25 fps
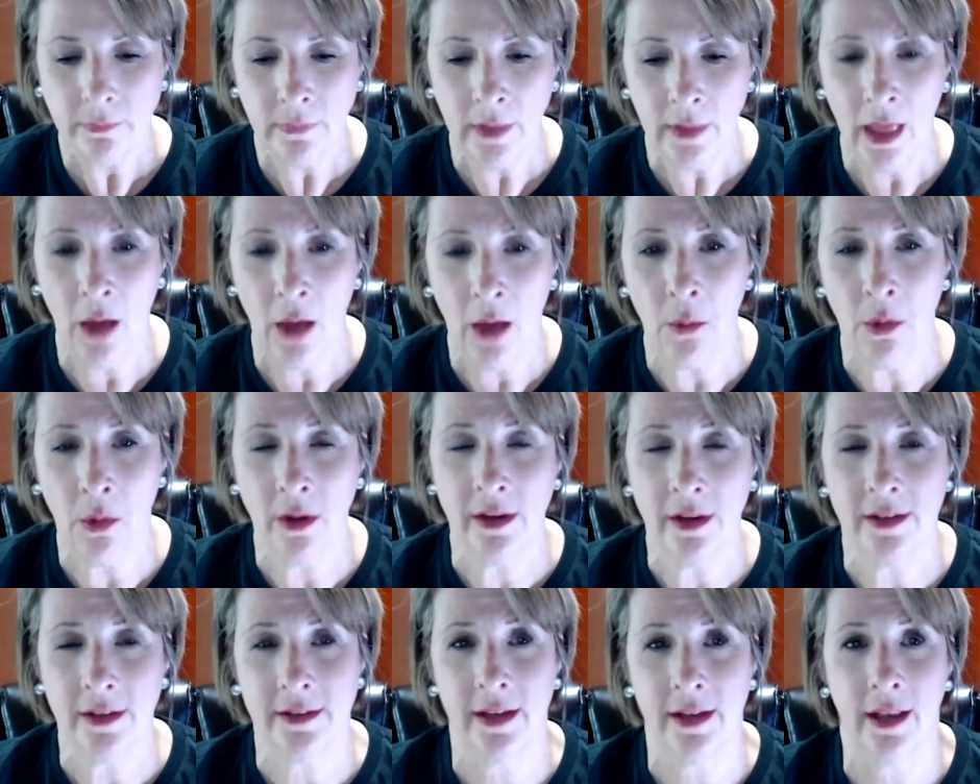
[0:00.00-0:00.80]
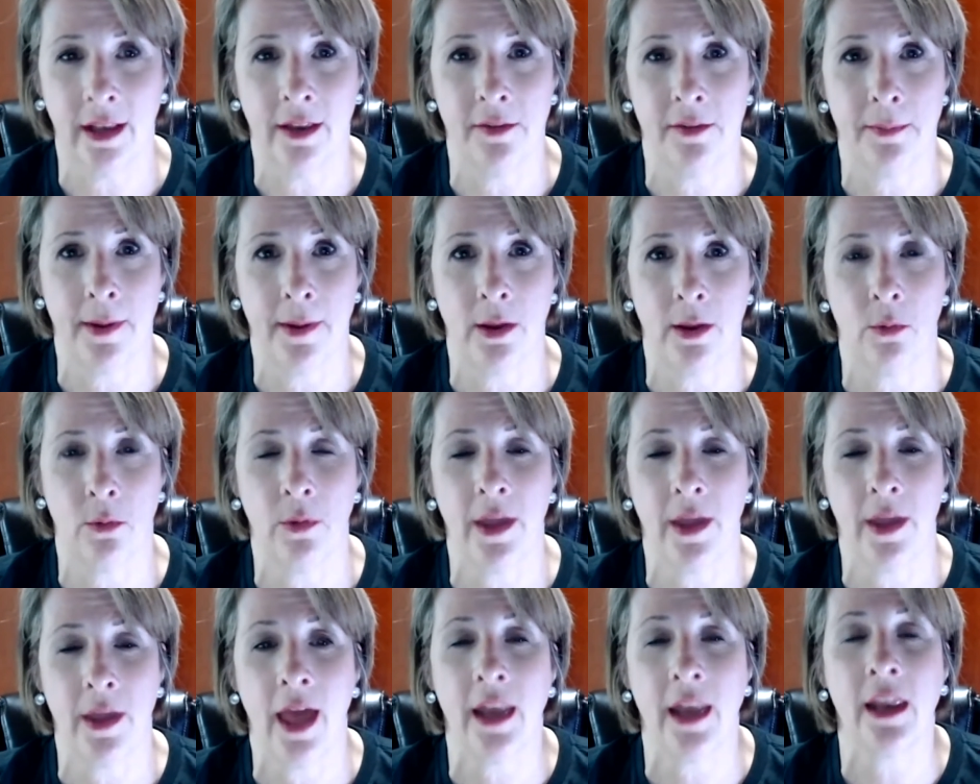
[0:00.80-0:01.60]
I want to tell everybody
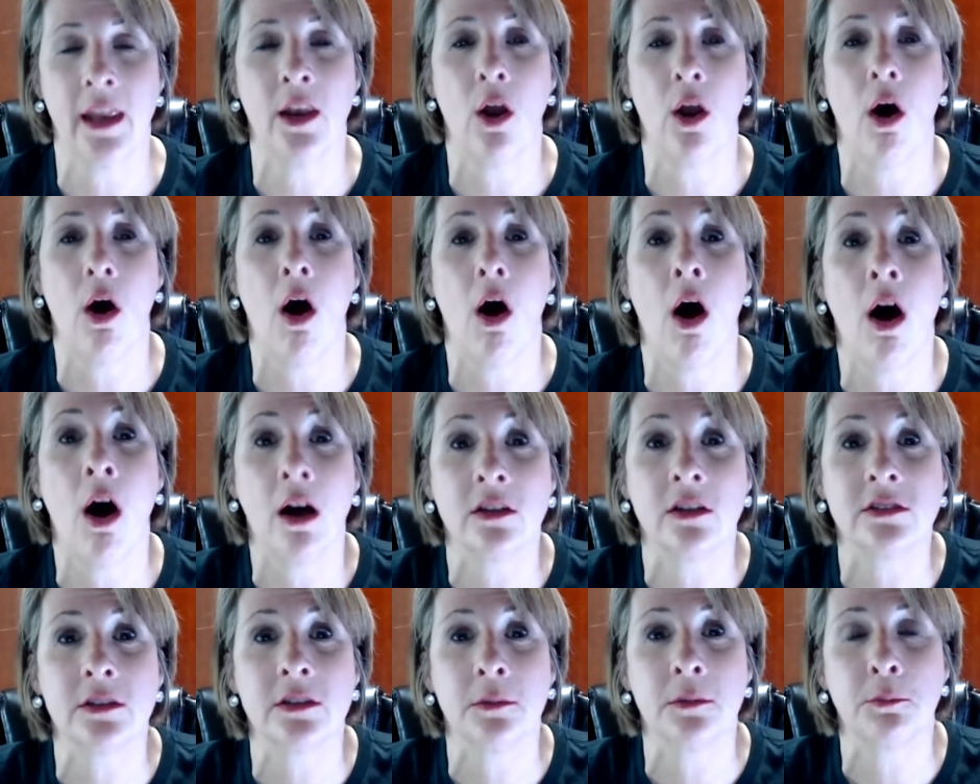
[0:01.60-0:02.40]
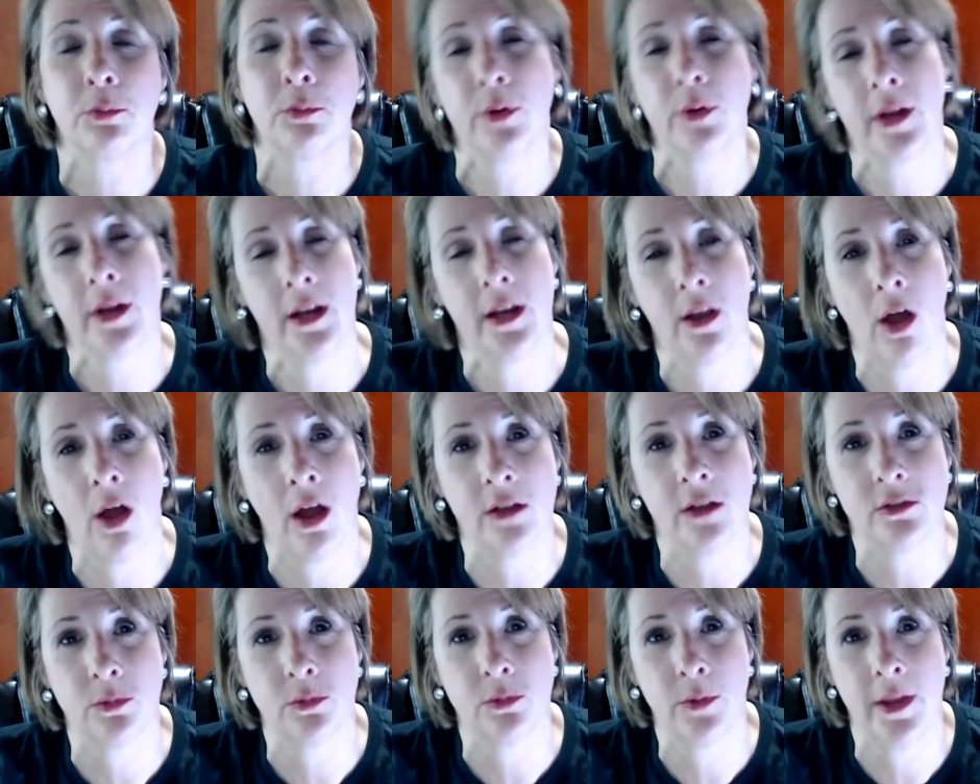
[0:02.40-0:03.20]
we had an awesome
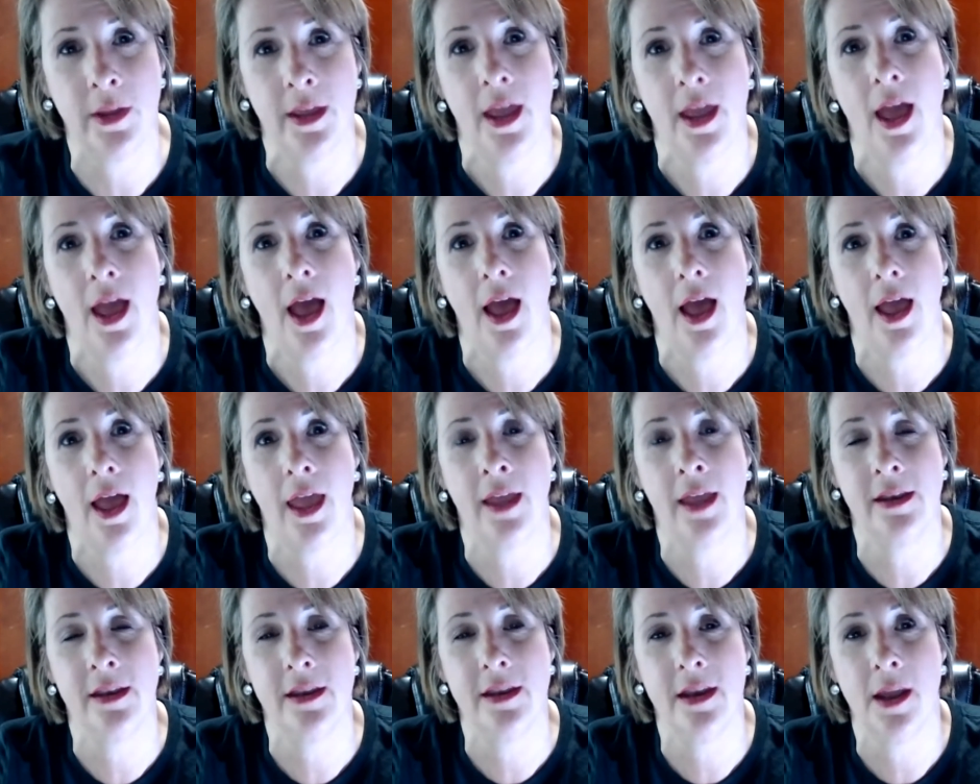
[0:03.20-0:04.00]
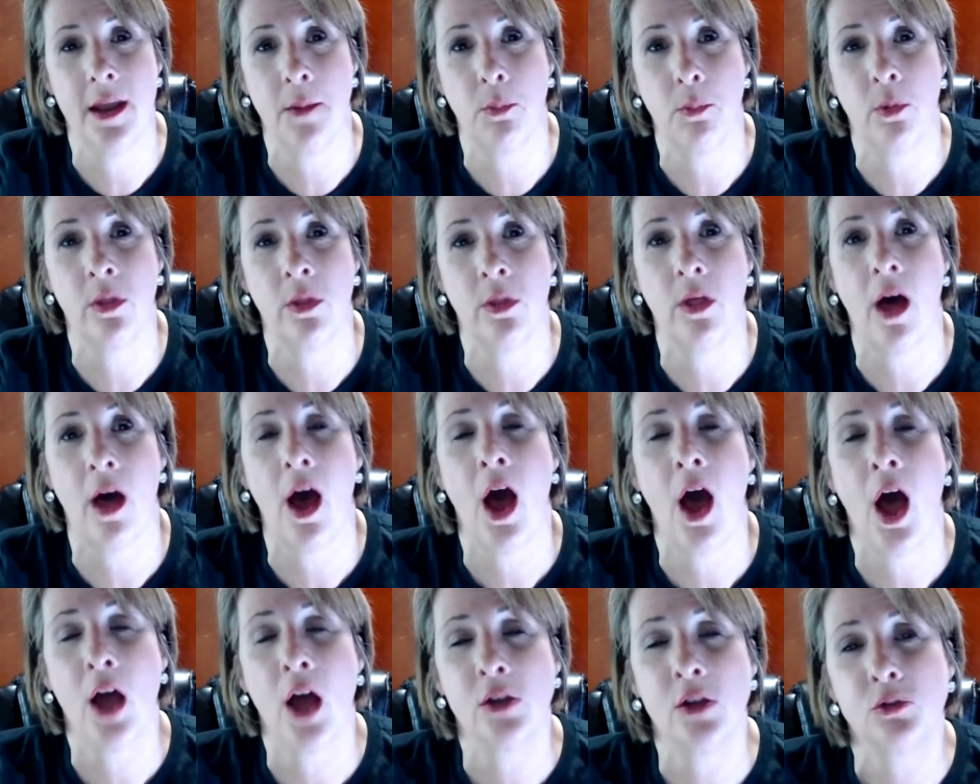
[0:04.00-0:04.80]
pre-launch. We ended up with
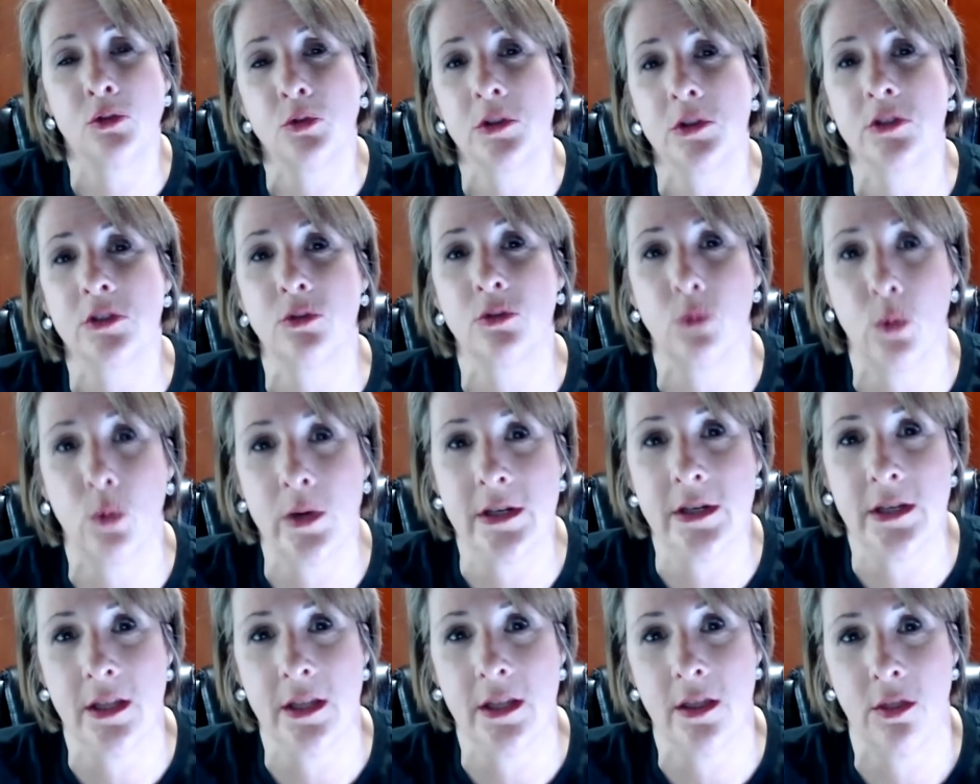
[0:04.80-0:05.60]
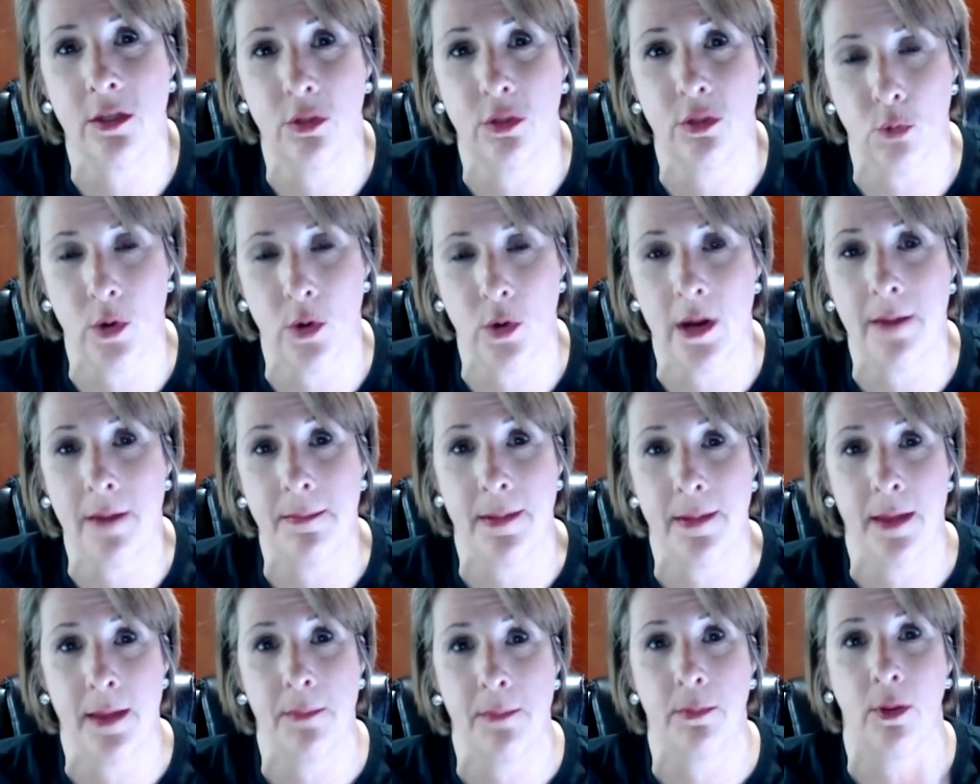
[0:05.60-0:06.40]
123
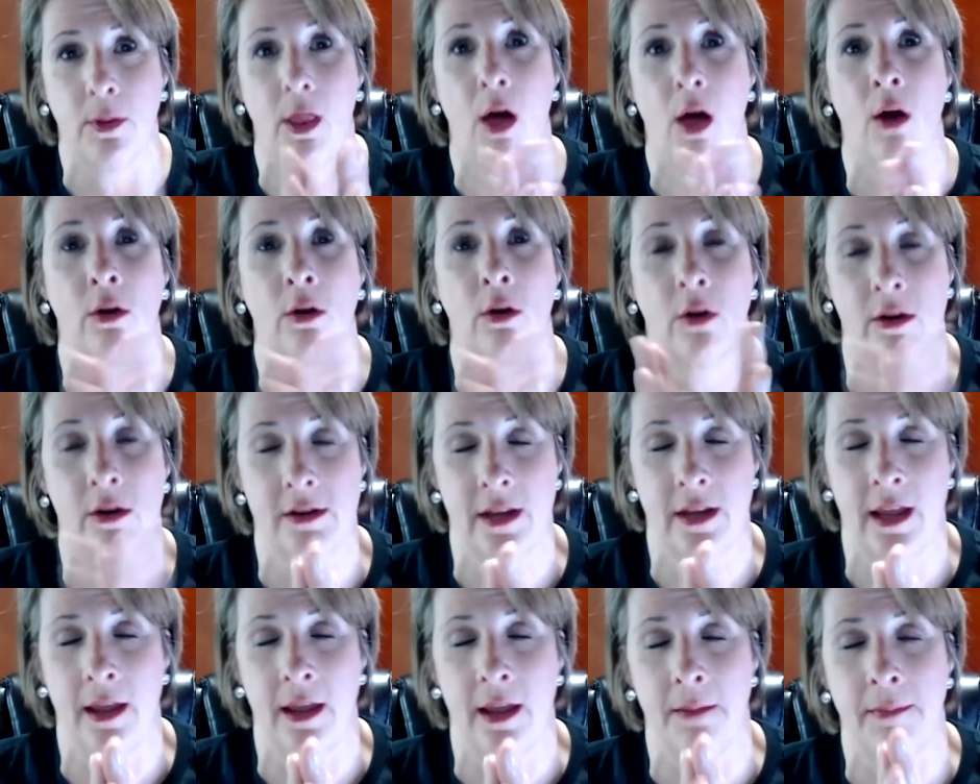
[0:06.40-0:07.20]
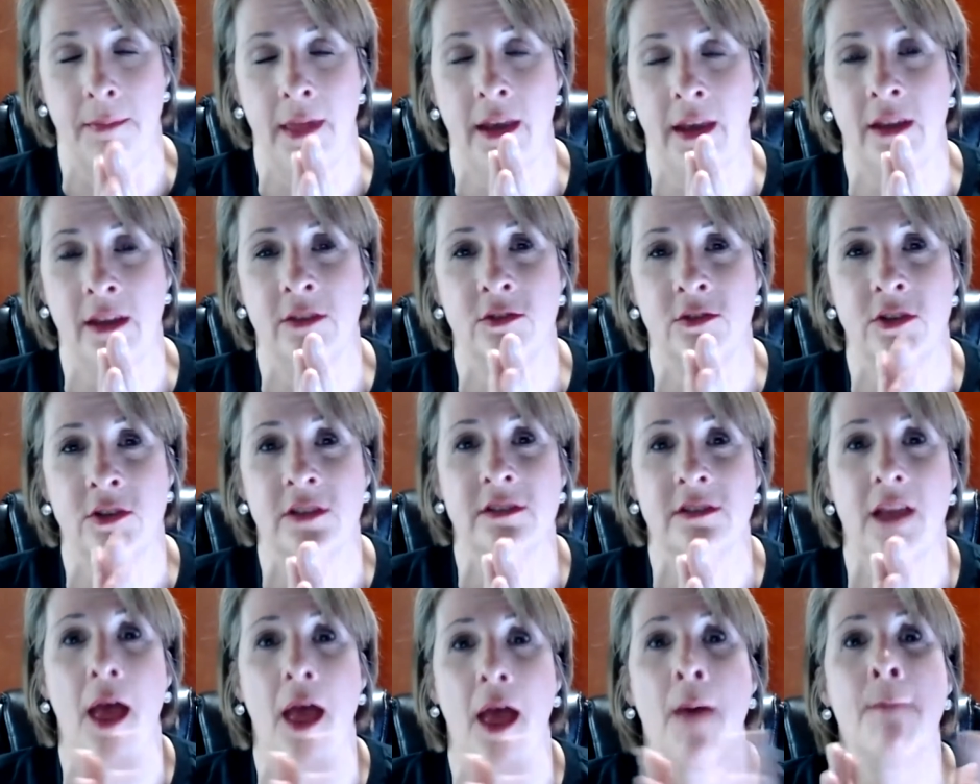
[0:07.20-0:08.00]
people on our team. That is just
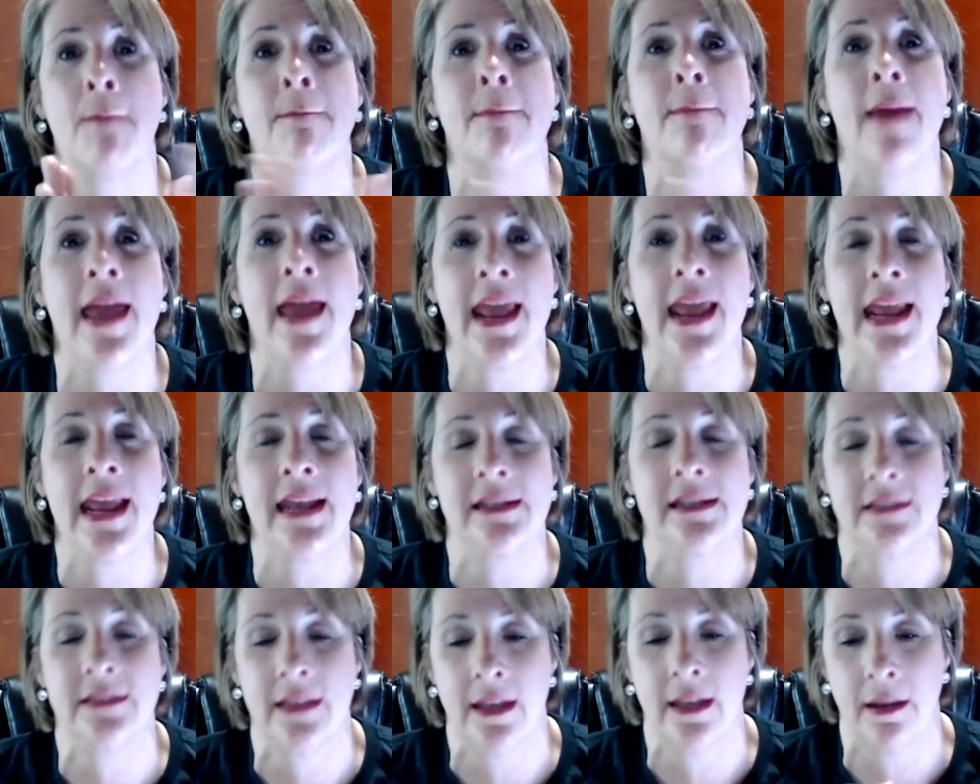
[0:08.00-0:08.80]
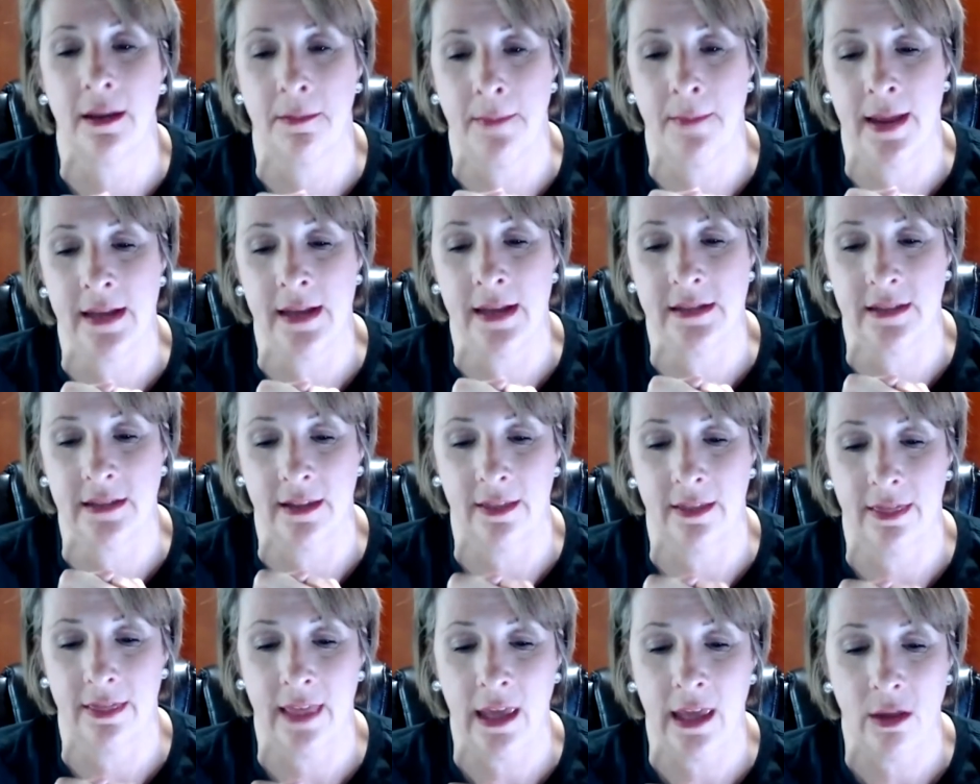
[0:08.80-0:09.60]
amazing,
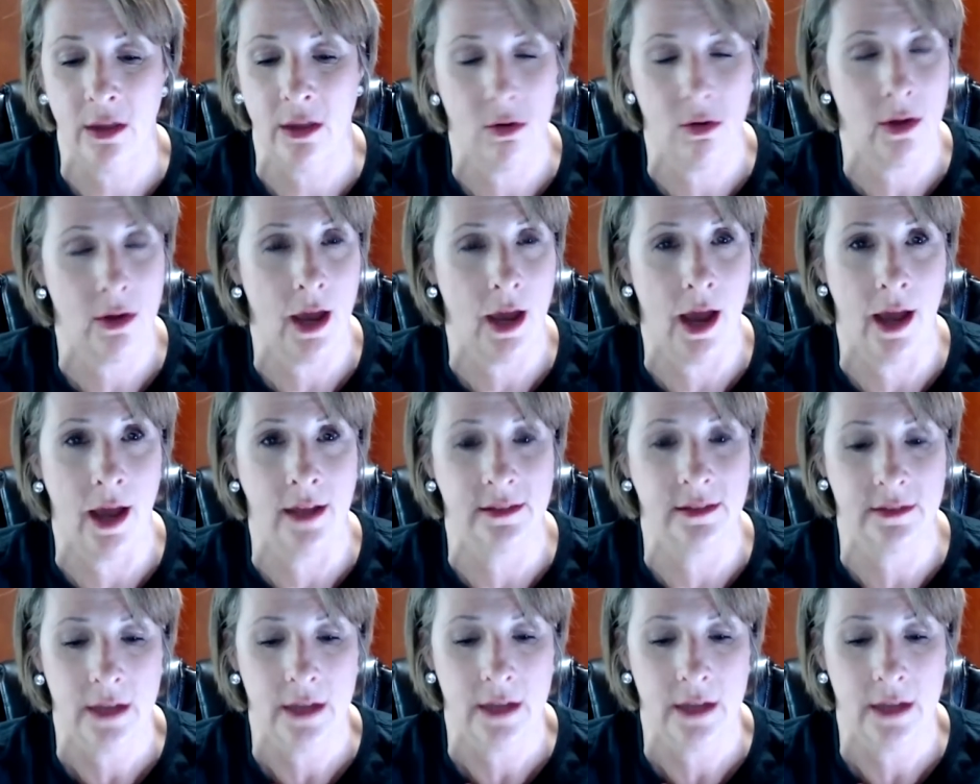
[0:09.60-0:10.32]
amazing. Thank you, guys.